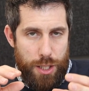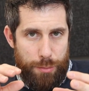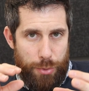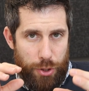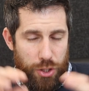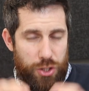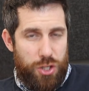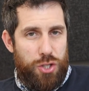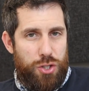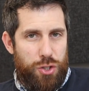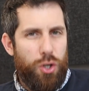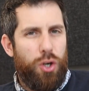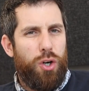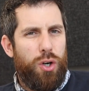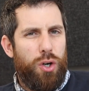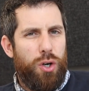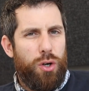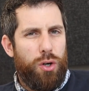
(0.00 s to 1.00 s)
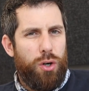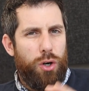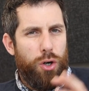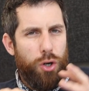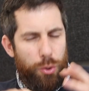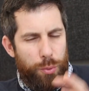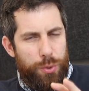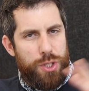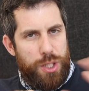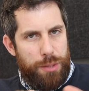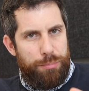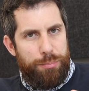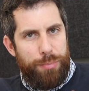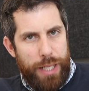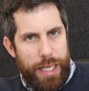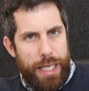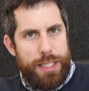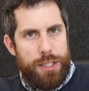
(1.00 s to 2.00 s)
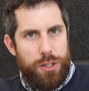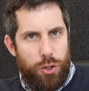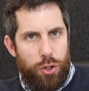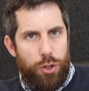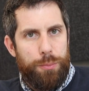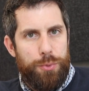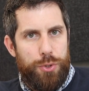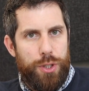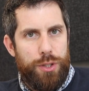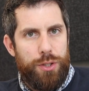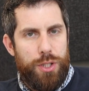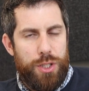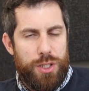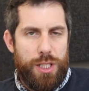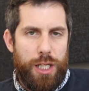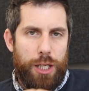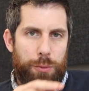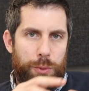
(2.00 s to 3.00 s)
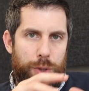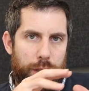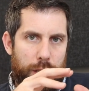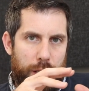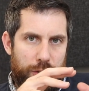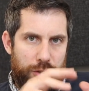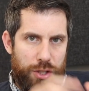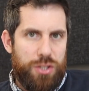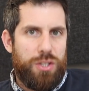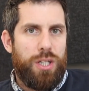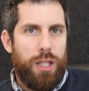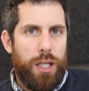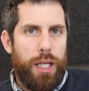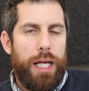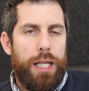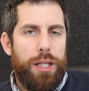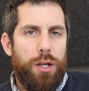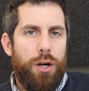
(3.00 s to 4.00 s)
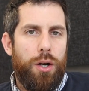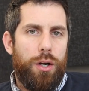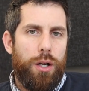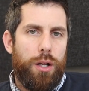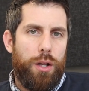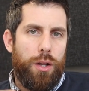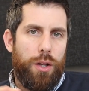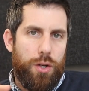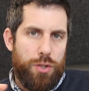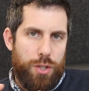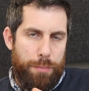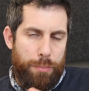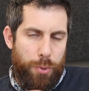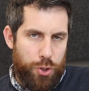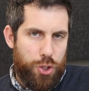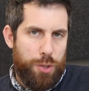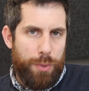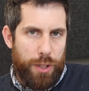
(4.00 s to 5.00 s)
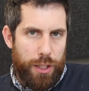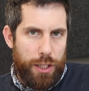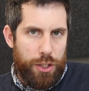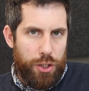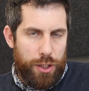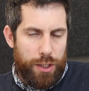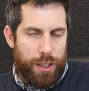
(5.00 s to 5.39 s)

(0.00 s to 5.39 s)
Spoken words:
because it's not always the best option to stick with your existing lender. There's a possibility you